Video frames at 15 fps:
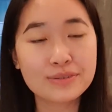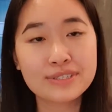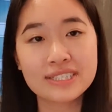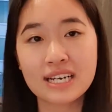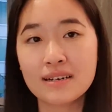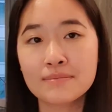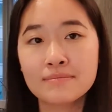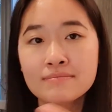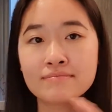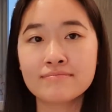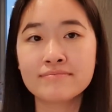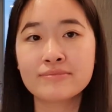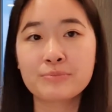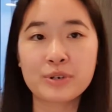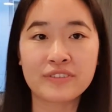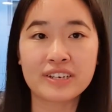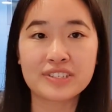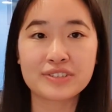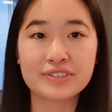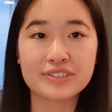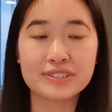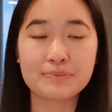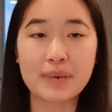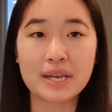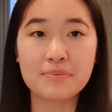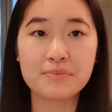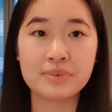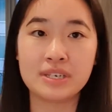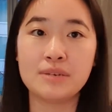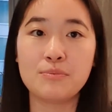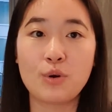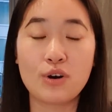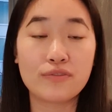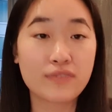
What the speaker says: Some professors might be more